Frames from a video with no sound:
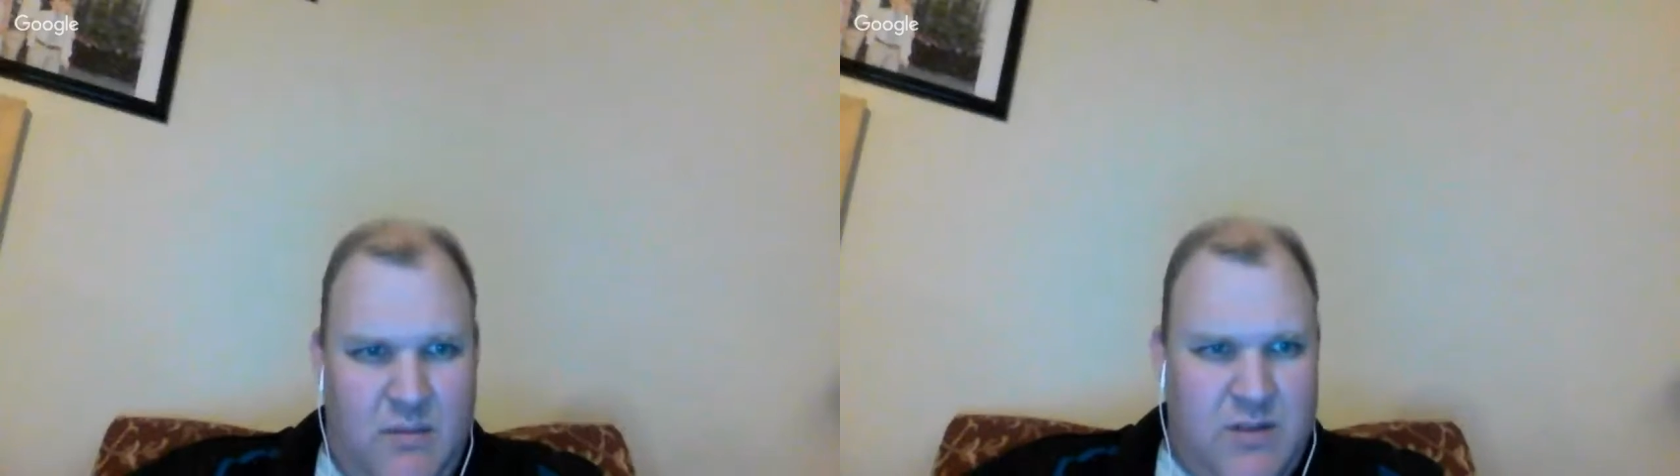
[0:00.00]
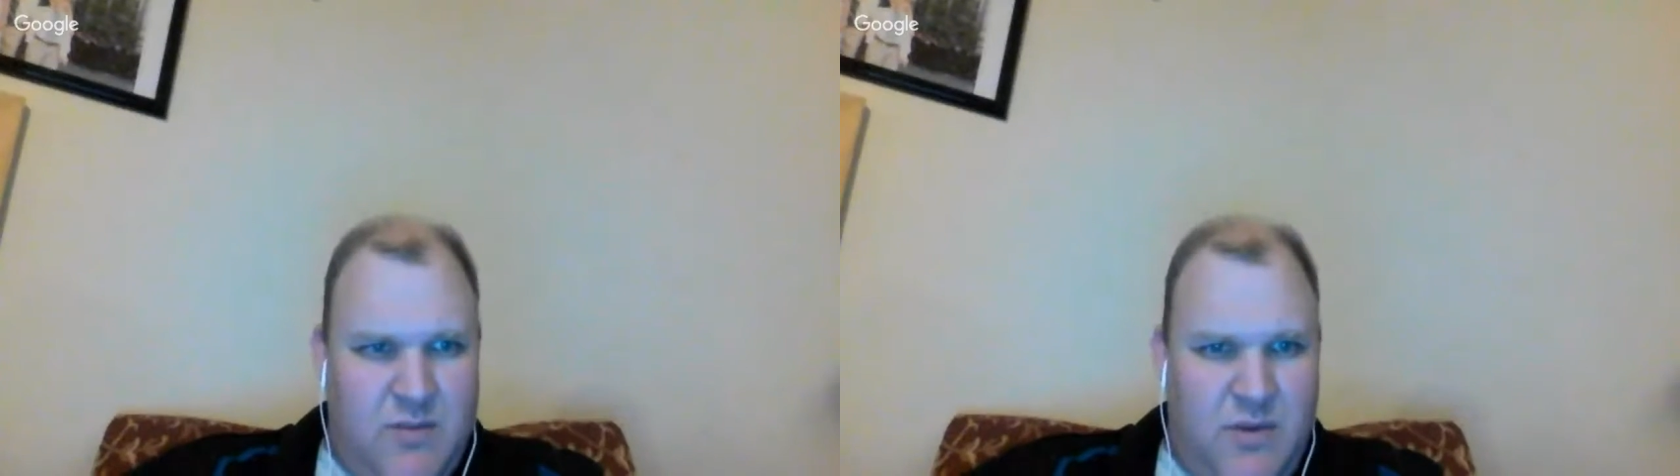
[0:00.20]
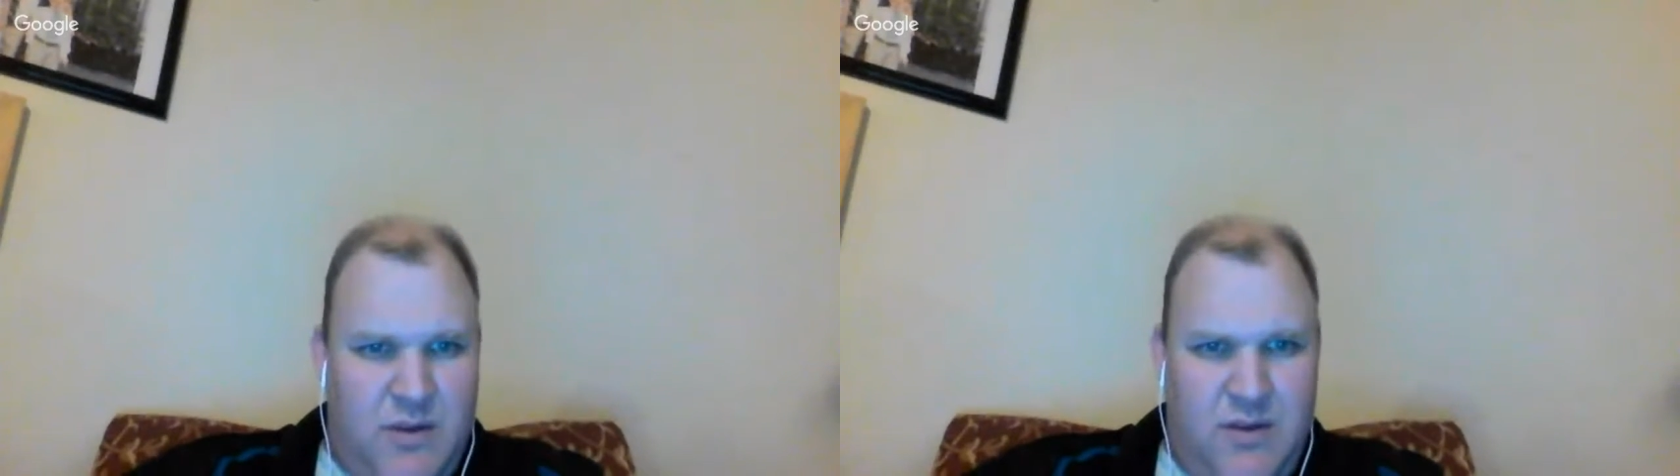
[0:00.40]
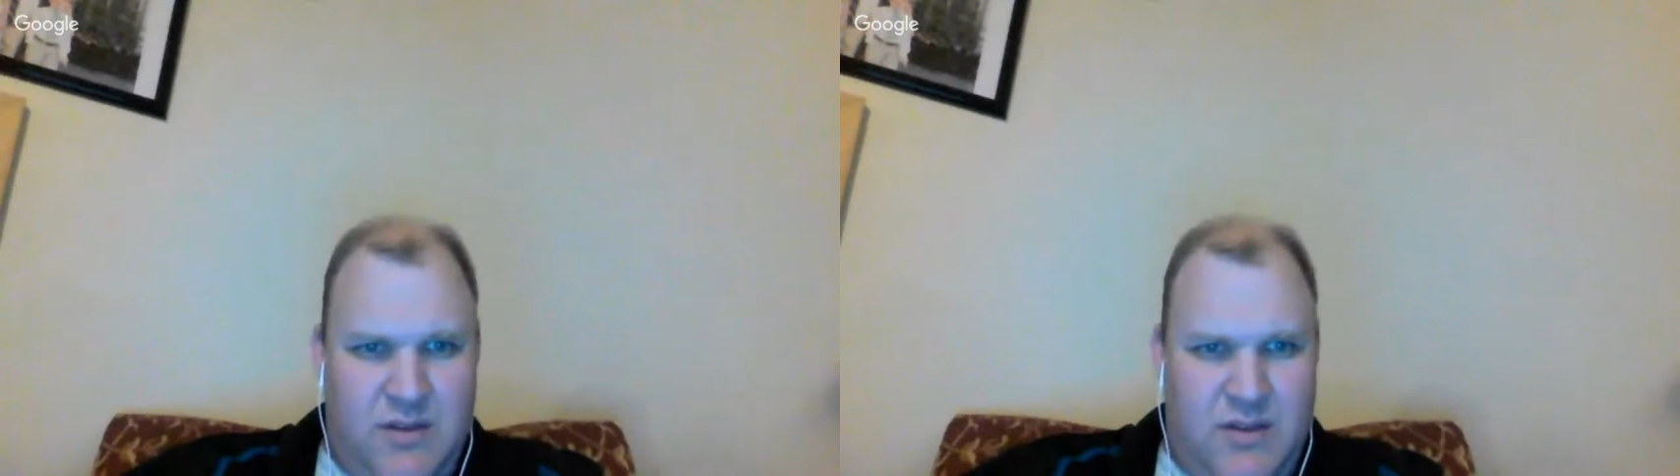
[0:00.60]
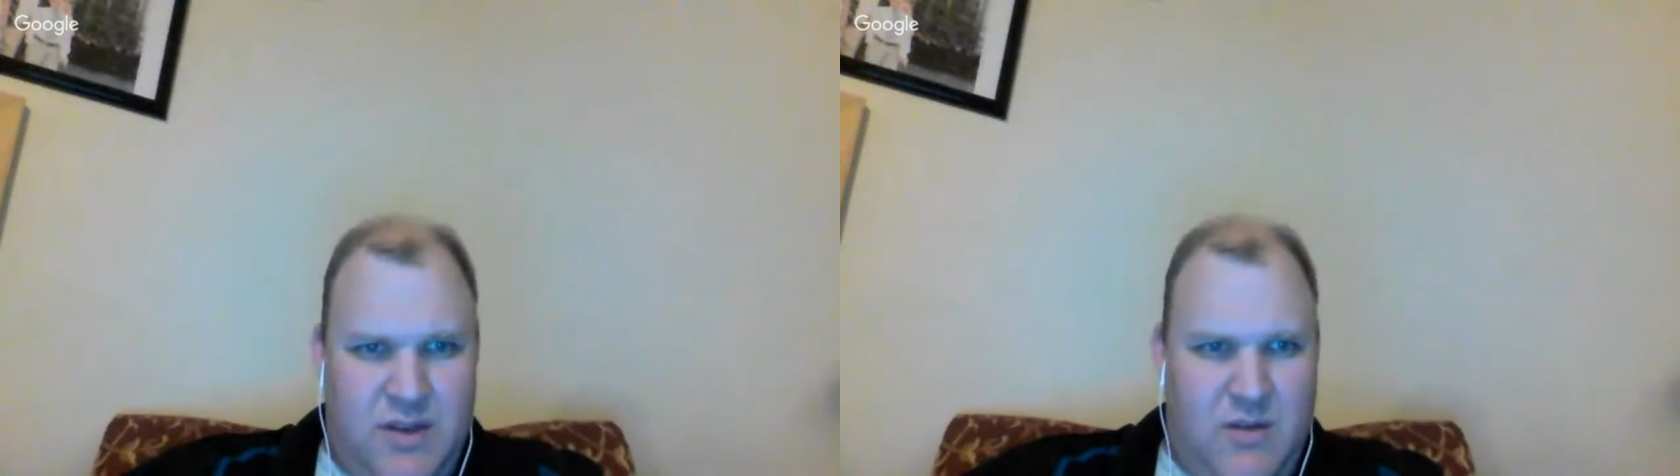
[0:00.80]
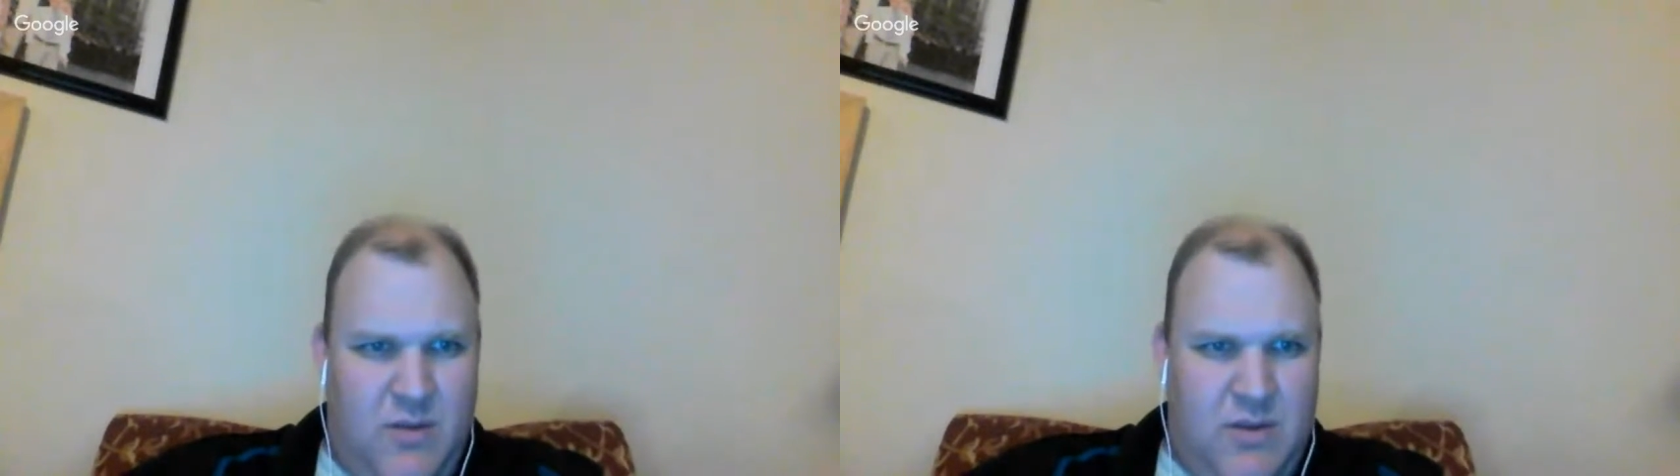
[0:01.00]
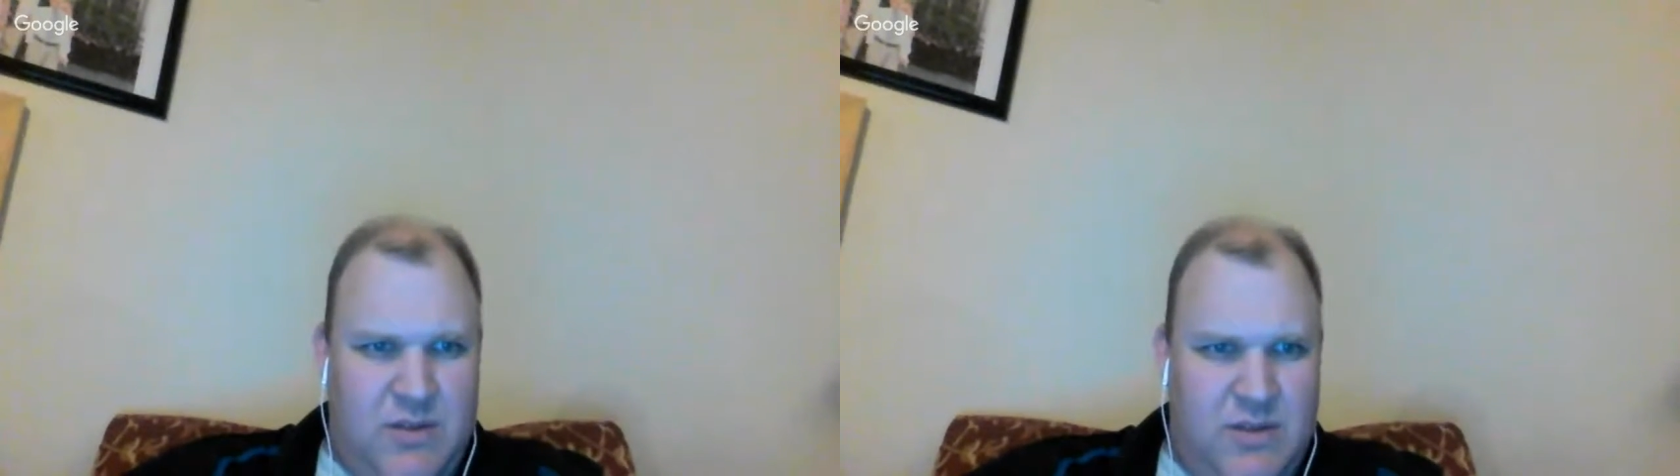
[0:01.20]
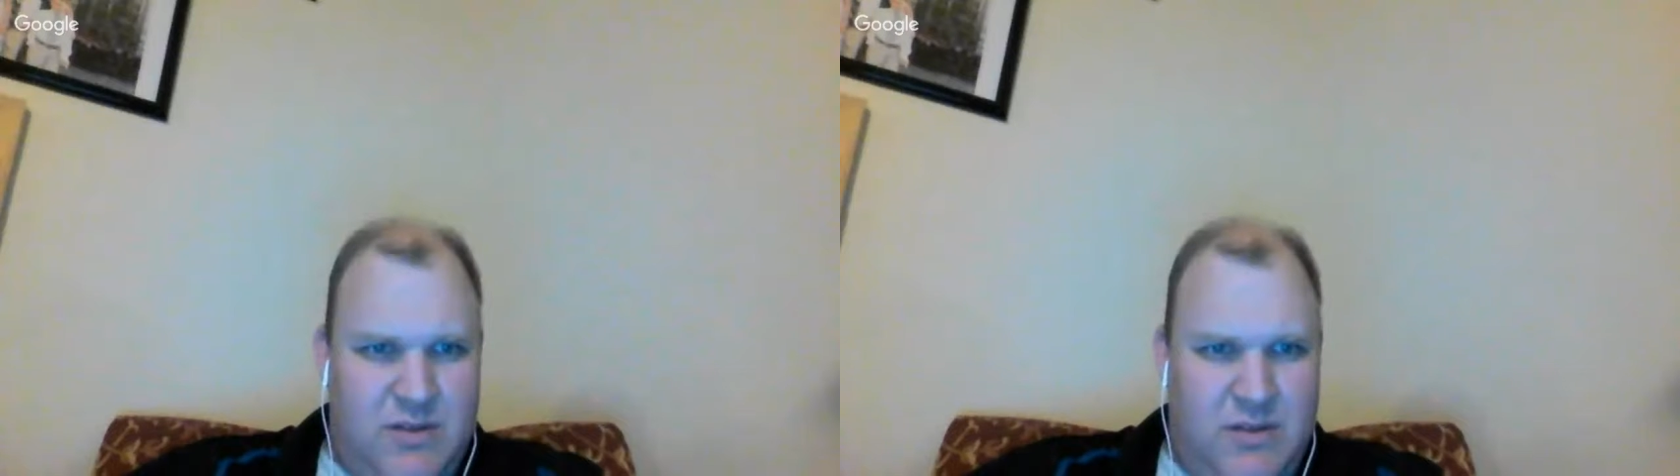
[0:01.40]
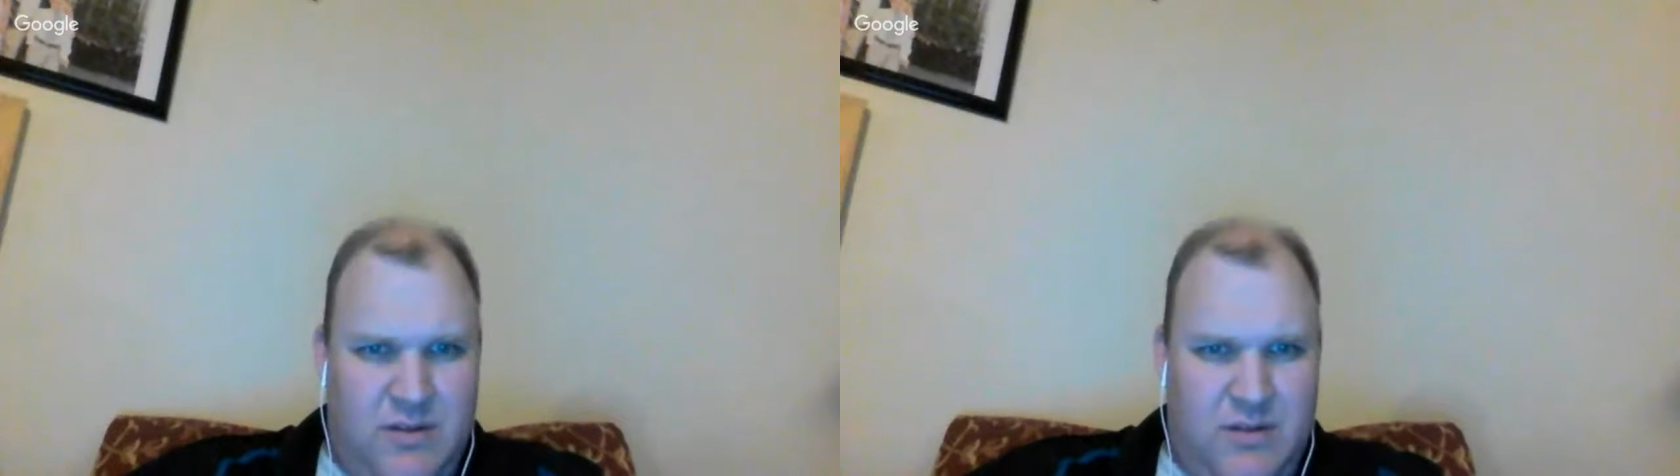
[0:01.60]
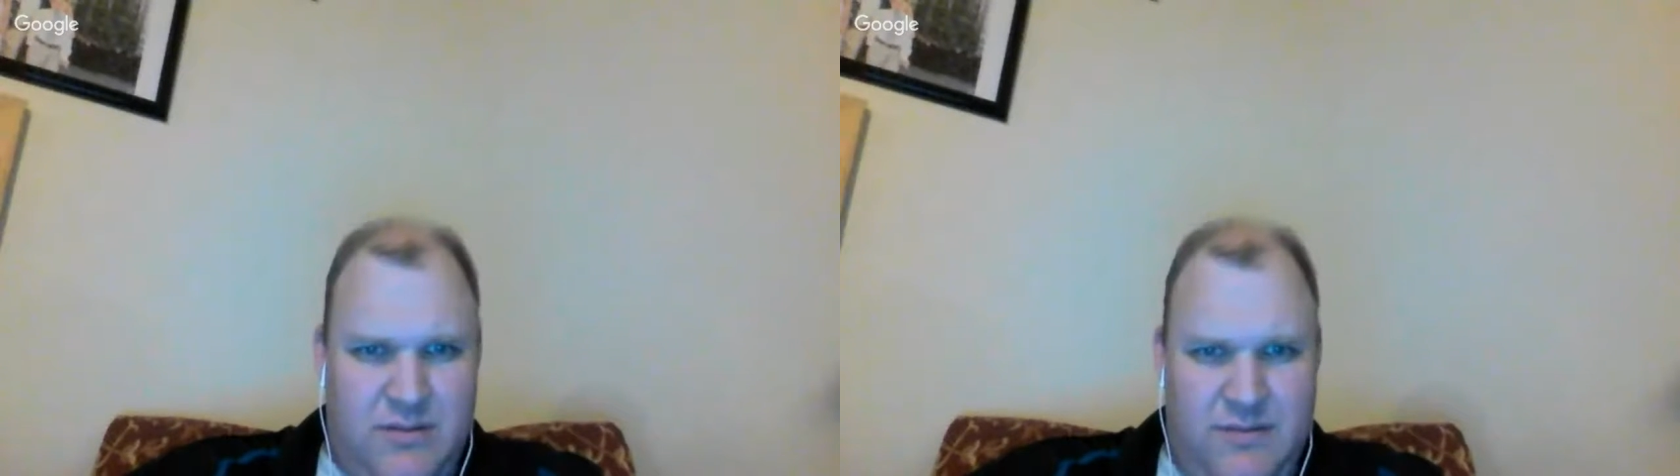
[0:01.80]
it must be because the other one wasn't this
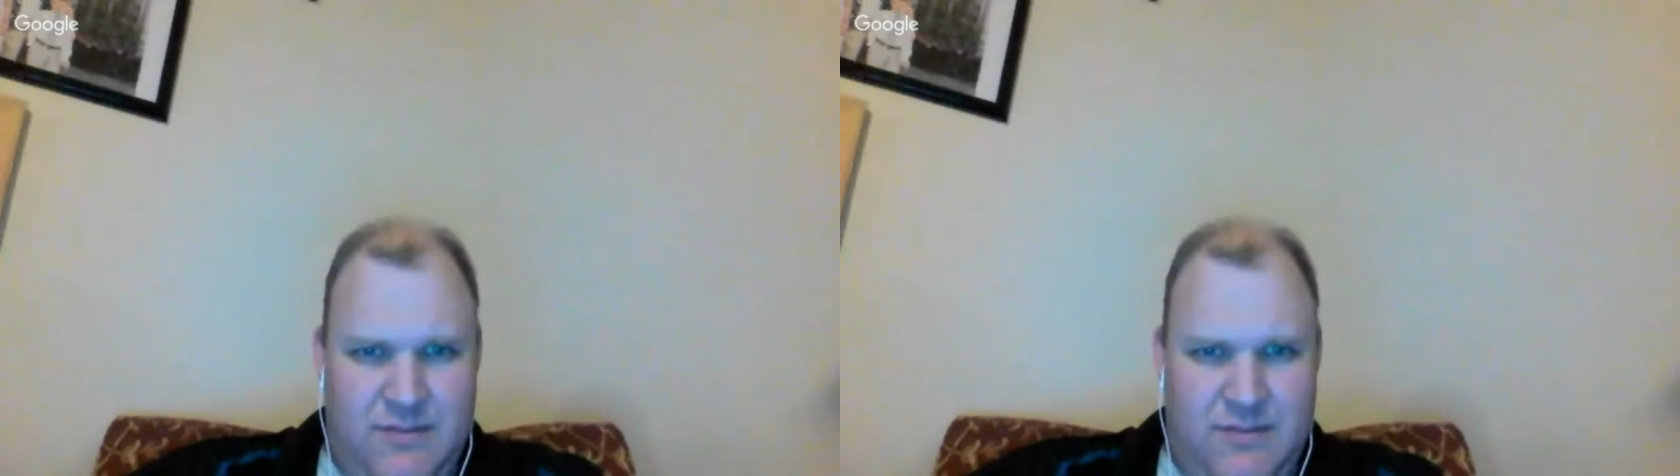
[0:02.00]
long.